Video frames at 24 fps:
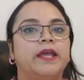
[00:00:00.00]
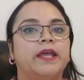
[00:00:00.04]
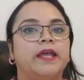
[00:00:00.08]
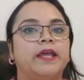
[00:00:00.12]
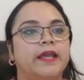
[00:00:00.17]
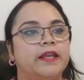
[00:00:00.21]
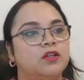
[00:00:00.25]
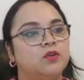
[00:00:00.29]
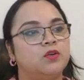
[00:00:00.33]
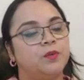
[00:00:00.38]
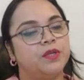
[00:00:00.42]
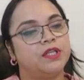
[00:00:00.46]
and
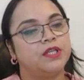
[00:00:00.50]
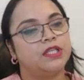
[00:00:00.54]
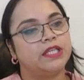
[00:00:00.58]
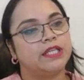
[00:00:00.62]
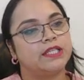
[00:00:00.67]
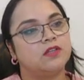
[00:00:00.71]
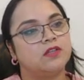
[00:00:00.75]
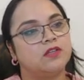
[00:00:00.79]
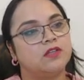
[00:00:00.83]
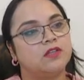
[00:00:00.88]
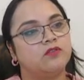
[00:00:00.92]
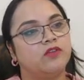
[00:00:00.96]
queen takes
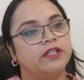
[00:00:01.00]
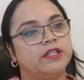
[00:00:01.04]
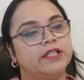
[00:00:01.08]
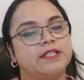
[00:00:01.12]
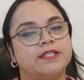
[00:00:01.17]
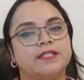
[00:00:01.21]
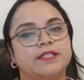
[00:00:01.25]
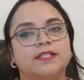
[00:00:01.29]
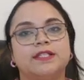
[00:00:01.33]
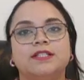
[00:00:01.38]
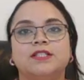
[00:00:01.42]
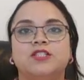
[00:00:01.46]
c1. It's
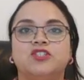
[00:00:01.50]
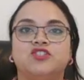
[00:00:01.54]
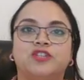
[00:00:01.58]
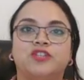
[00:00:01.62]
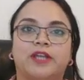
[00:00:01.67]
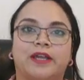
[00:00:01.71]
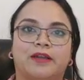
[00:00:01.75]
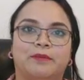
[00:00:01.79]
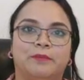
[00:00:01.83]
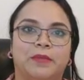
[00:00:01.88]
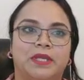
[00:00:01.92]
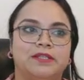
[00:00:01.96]
a
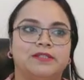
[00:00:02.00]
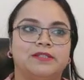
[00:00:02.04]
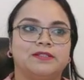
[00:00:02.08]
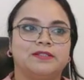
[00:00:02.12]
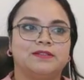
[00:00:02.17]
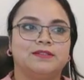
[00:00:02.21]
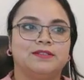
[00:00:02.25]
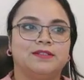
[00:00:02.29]
checkmate.